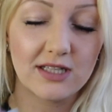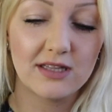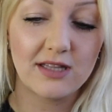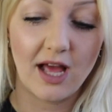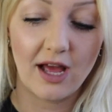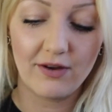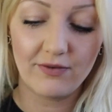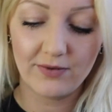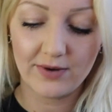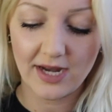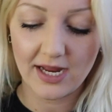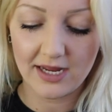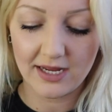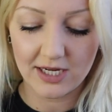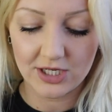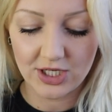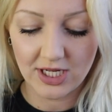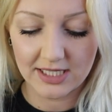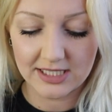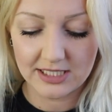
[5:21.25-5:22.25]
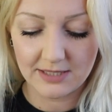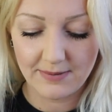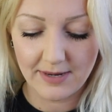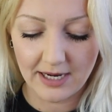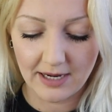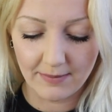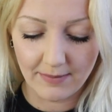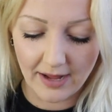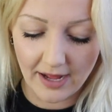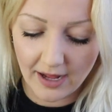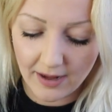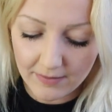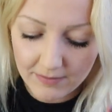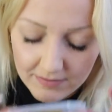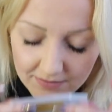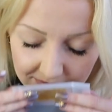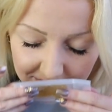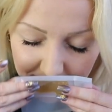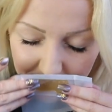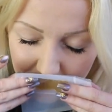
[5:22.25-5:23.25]
love when I get a chance to pick them up.
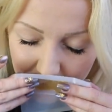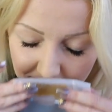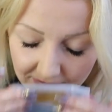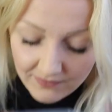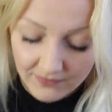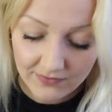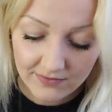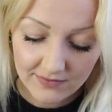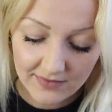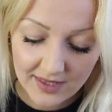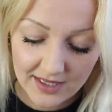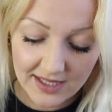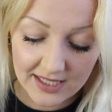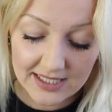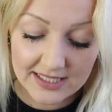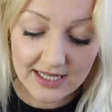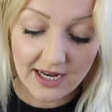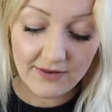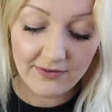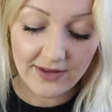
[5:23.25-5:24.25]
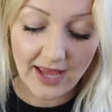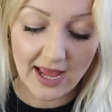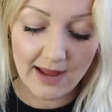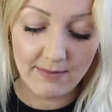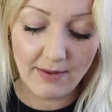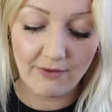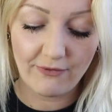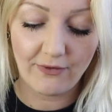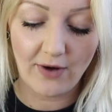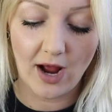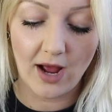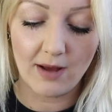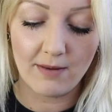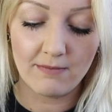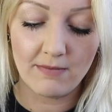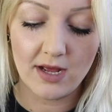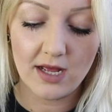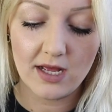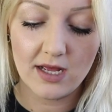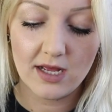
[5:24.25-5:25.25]
This stuff came
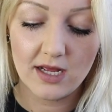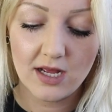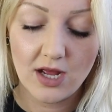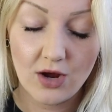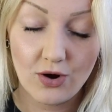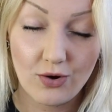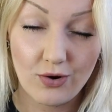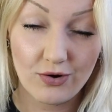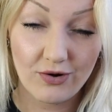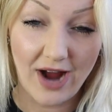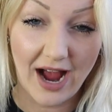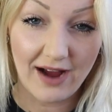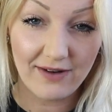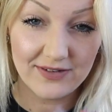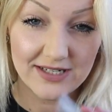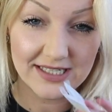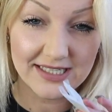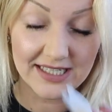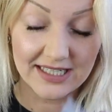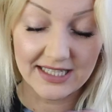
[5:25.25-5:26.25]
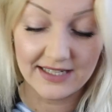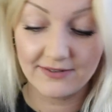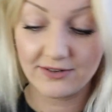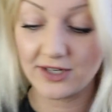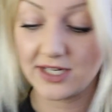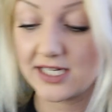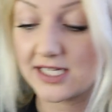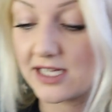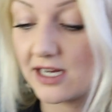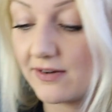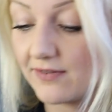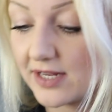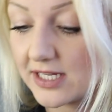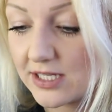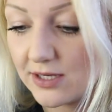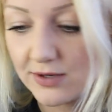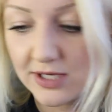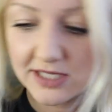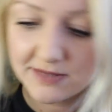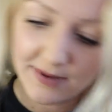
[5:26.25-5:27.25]
from Craft Delivery Service,
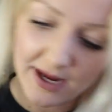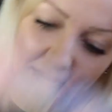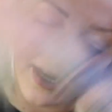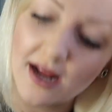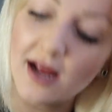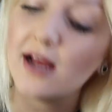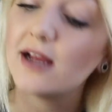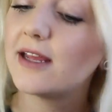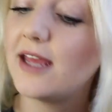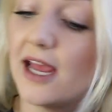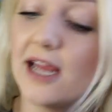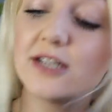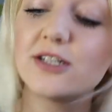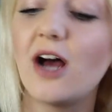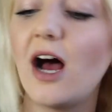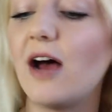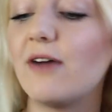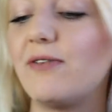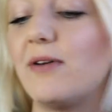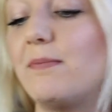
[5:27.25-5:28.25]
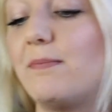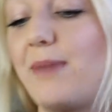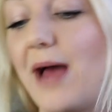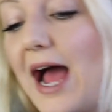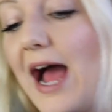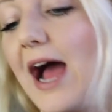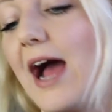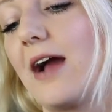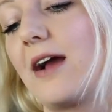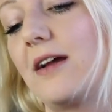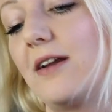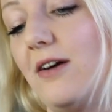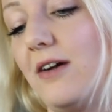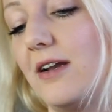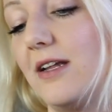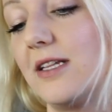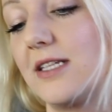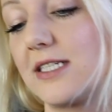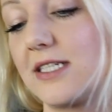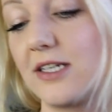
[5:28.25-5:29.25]
who has been kicked off and back on
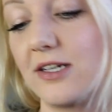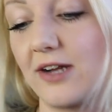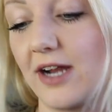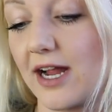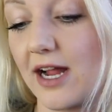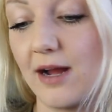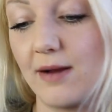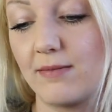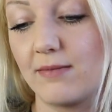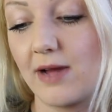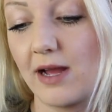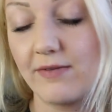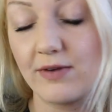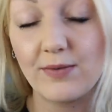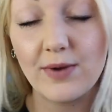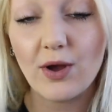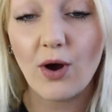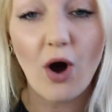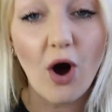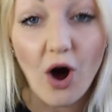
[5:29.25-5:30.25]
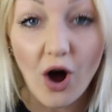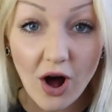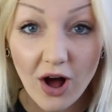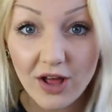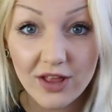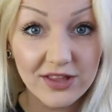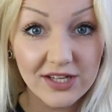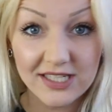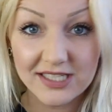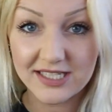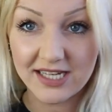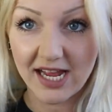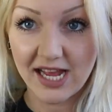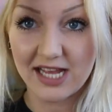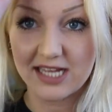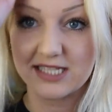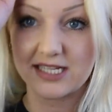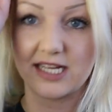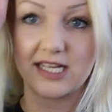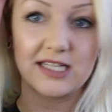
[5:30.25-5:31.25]
Instagram. Haven't we all these
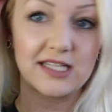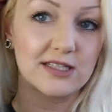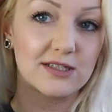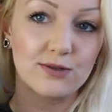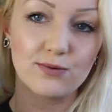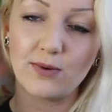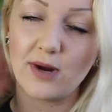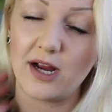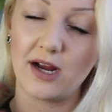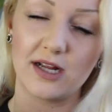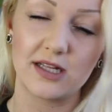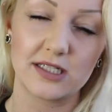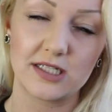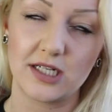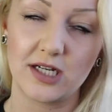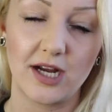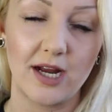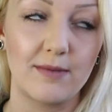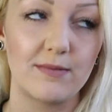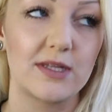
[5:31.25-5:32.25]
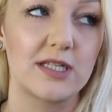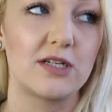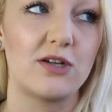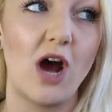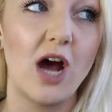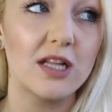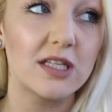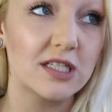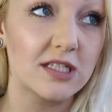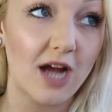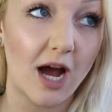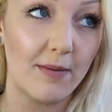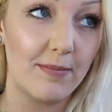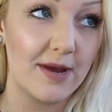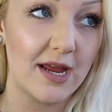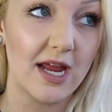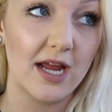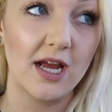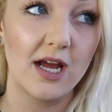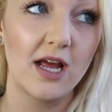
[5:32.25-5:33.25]
days? I swear Instagram is not
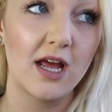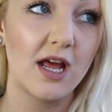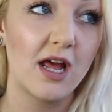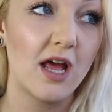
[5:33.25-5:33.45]
stopping